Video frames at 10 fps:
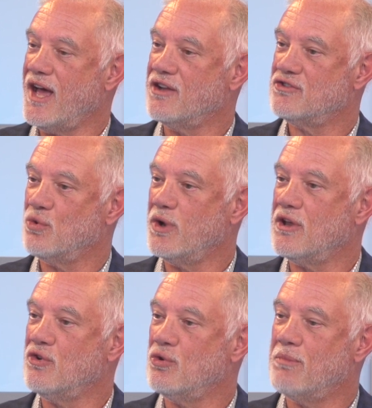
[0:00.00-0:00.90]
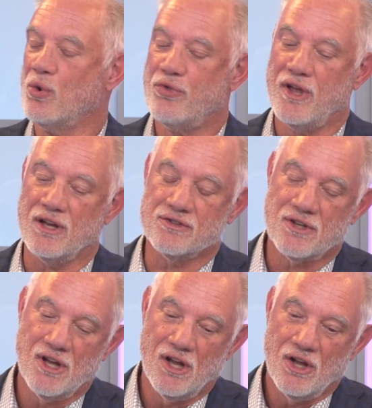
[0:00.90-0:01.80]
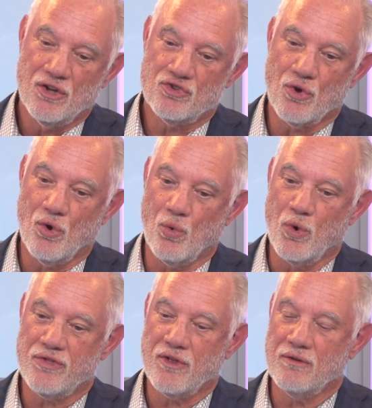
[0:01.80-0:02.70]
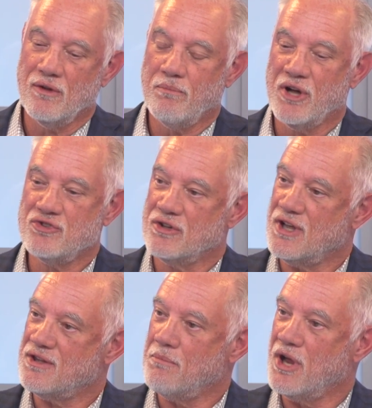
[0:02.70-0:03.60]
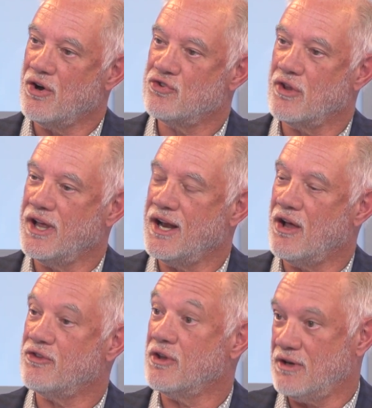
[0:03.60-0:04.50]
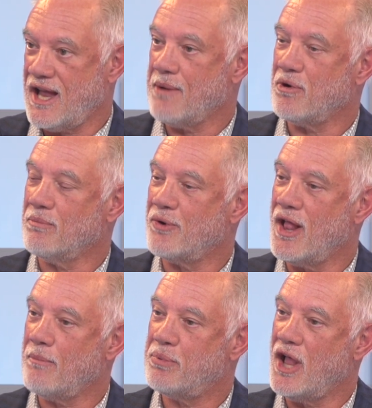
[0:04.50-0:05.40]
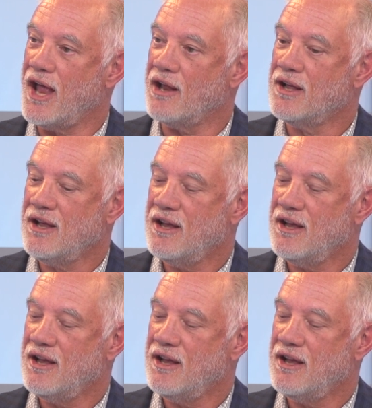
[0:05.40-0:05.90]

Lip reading: that so we can do both things. So with the budget that the mayor's laid out, the capital plan,